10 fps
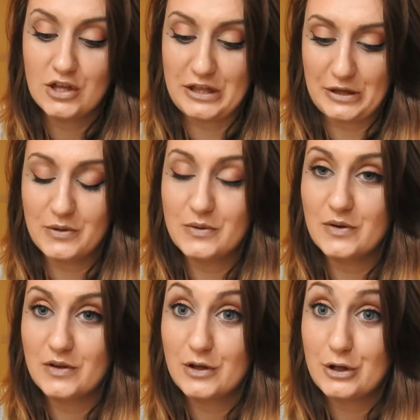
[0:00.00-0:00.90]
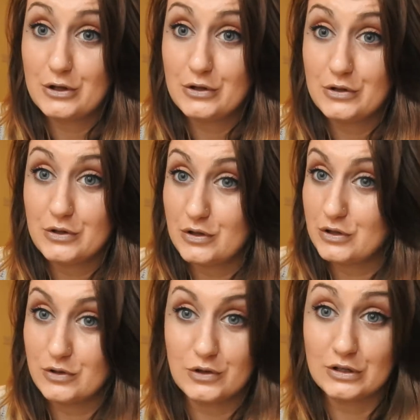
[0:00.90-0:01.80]
You
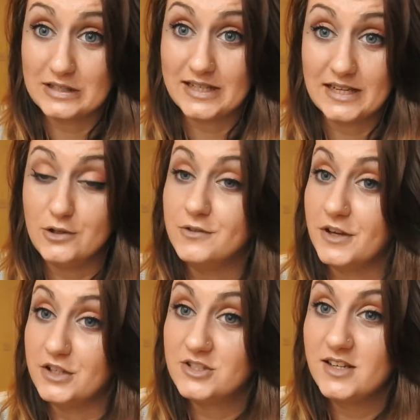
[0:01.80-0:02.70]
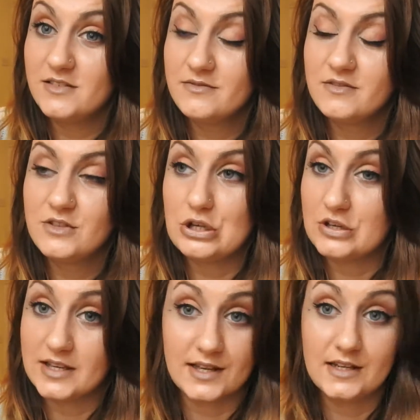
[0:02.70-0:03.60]
could get it in your first year,
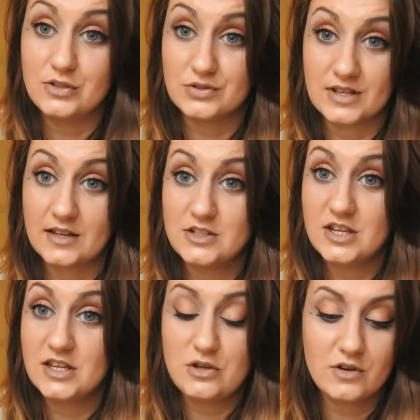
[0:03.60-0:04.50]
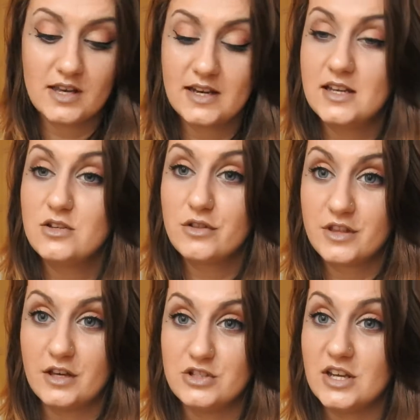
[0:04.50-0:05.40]
you could get it in your second year, you could get it in your
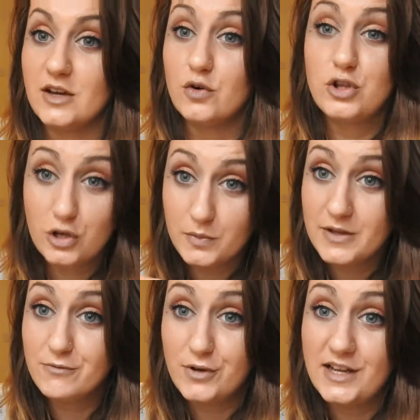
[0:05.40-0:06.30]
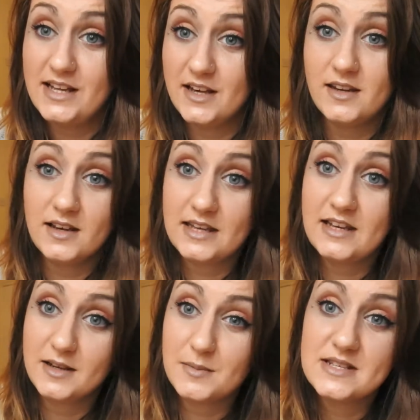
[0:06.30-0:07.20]
third year, or you could be really unlucky
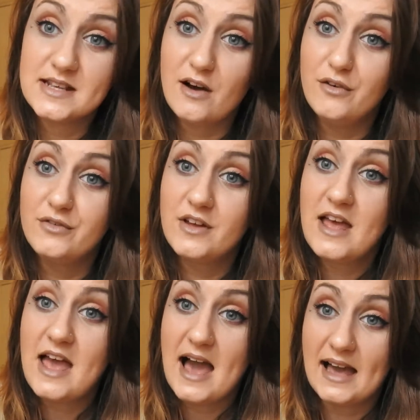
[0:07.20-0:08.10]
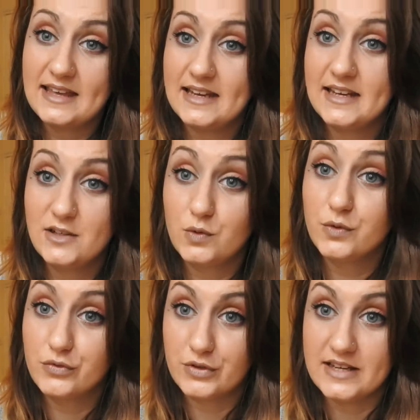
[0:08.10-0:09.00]
like myself and get it in
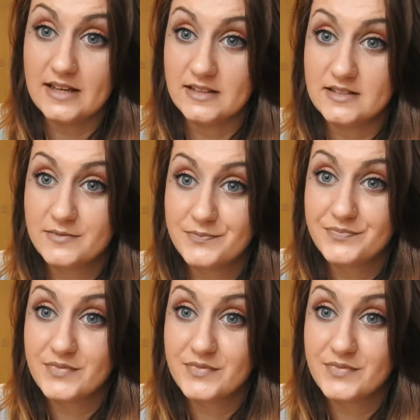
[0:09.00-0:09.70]
all 3 years.